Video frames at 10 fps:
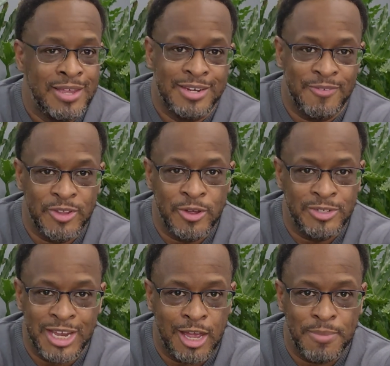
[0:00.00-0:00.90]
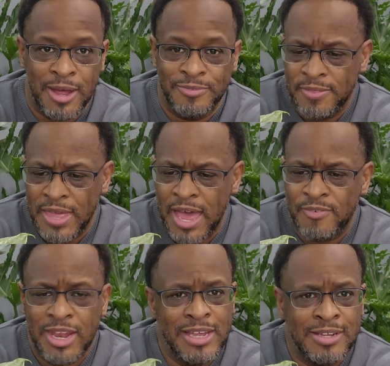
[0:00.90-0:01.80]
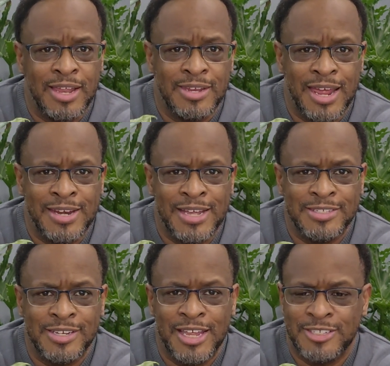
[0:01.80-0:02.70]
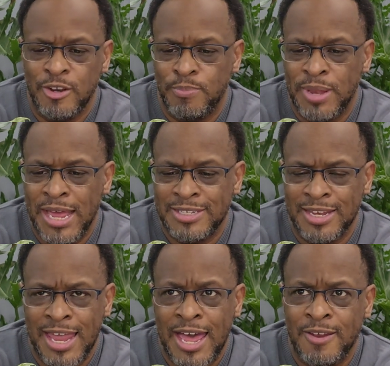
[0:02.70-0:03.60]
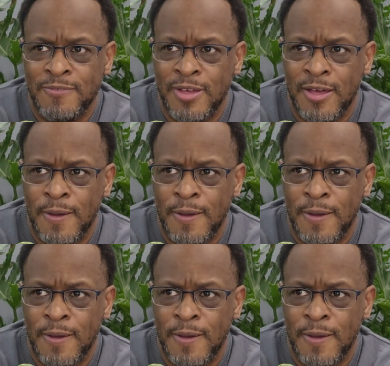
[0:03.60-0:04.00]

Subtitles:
definitely go check them out. They have a nice selection of plants. A lot of,